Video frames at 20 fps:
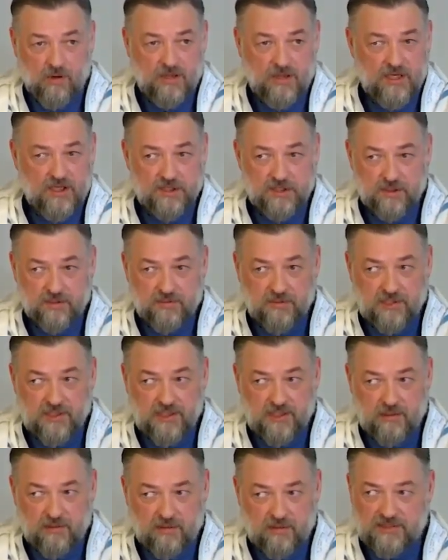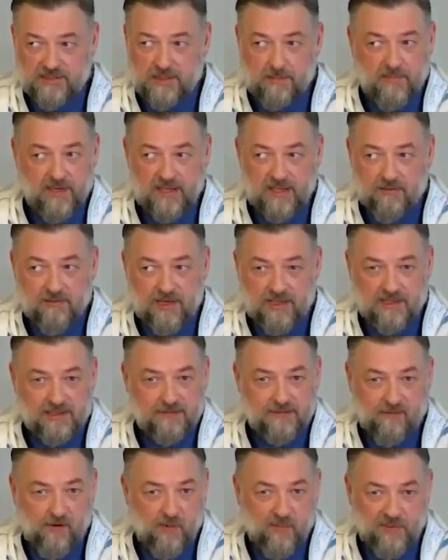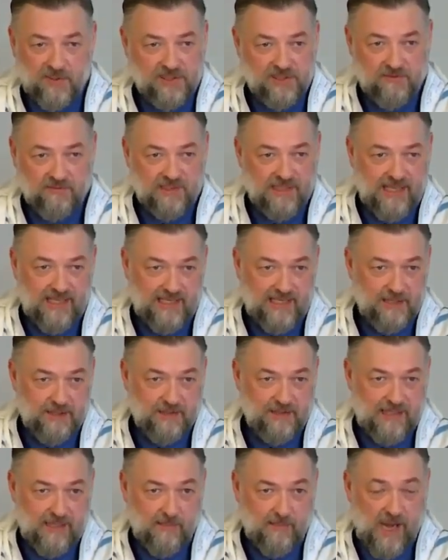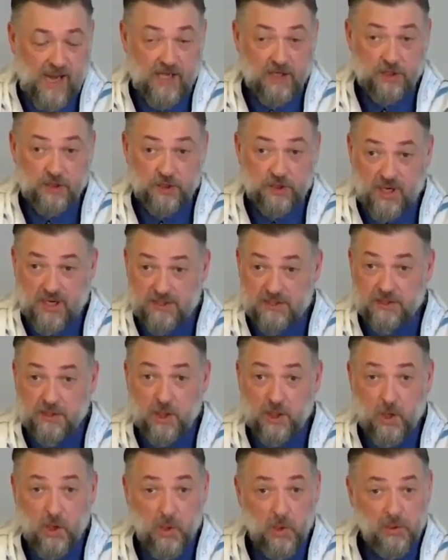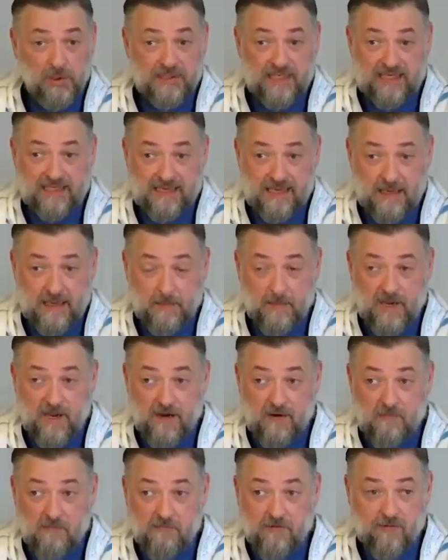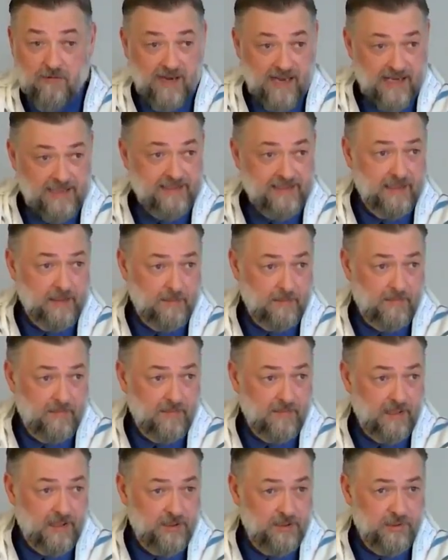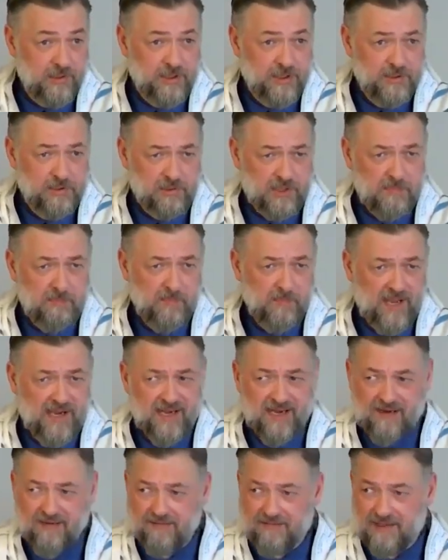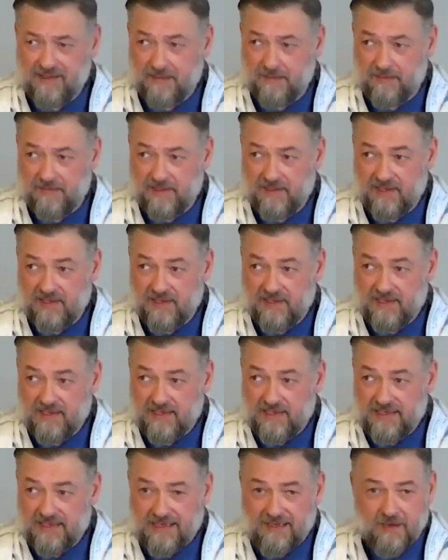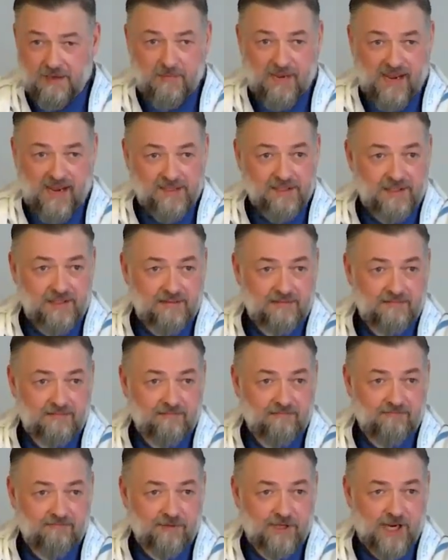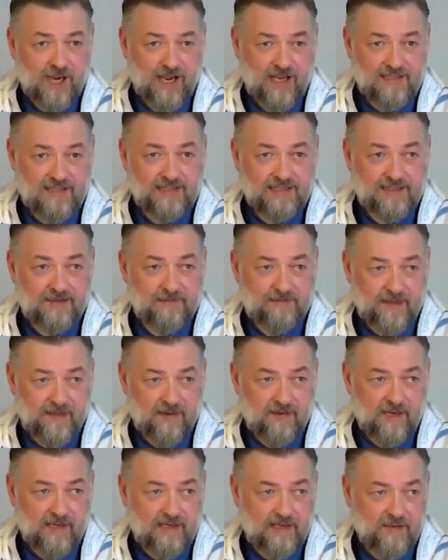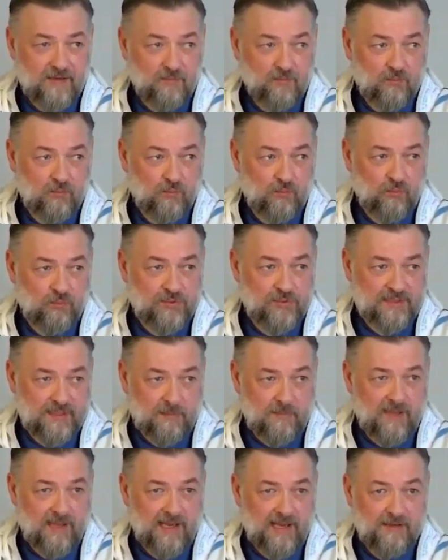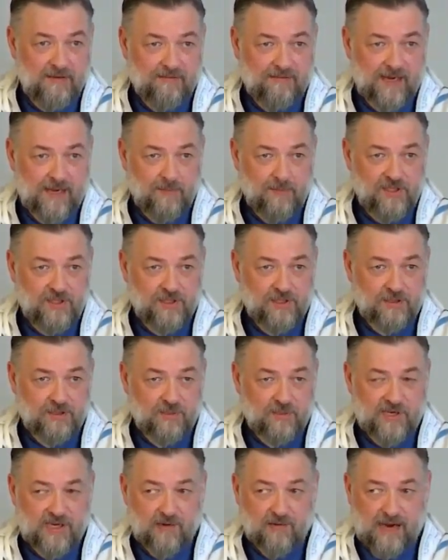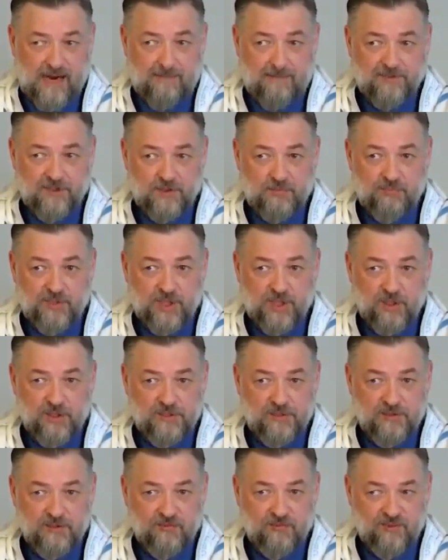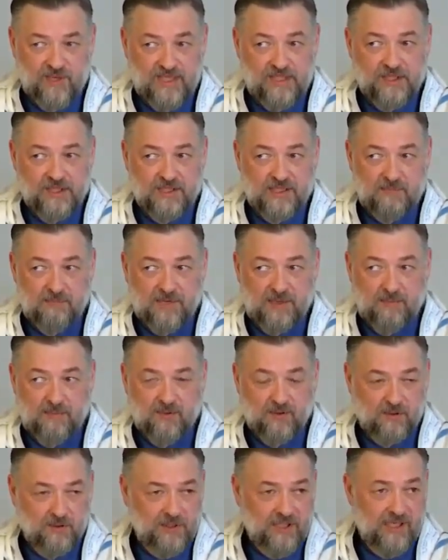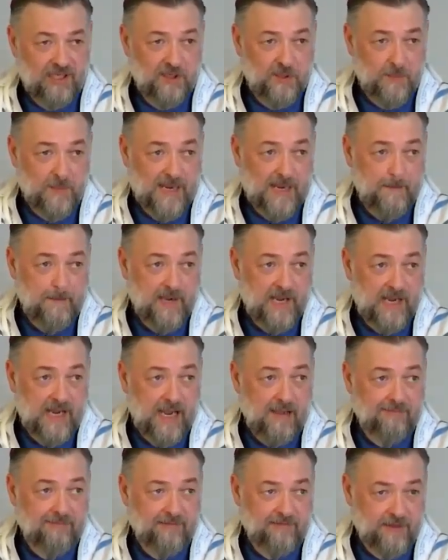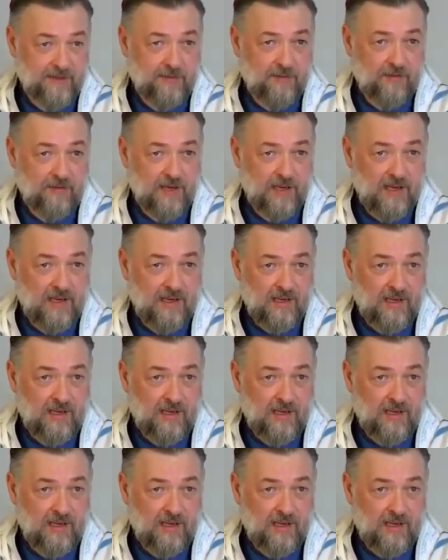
or their children or some other relative or person related to them and just holding them for ransom to extort money out of them. Can you imagine constantly fearing that somebody in your family is just going to be grabbed just because you're rich and people are looking to make money off of you